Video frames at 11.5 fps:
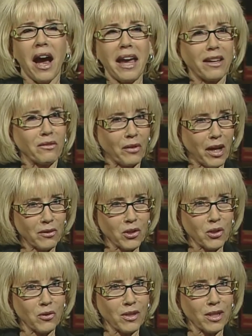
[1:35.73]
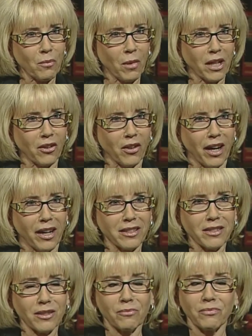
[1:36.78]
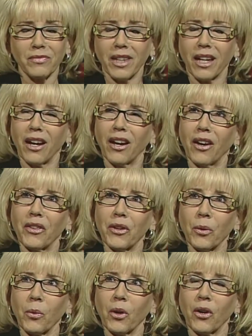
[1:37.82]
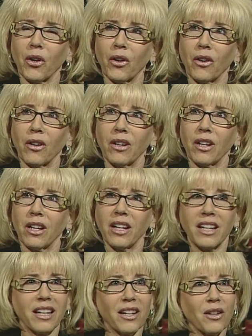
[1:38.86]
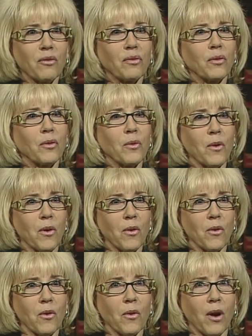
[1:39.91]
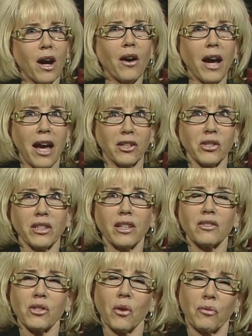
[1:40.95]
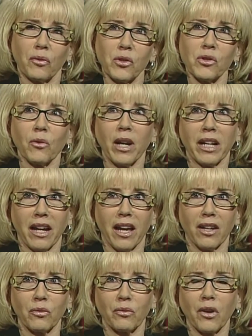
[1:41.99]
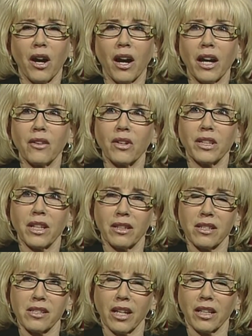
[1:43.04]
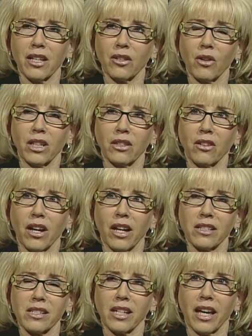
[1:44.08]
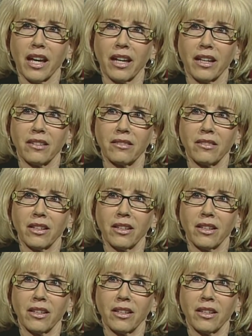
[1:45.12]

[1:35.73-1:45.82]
I had five students in my class. Uh, there were for grades one, two, and three. Well, uh, actually, so first grade I had five, and then the second grade class had,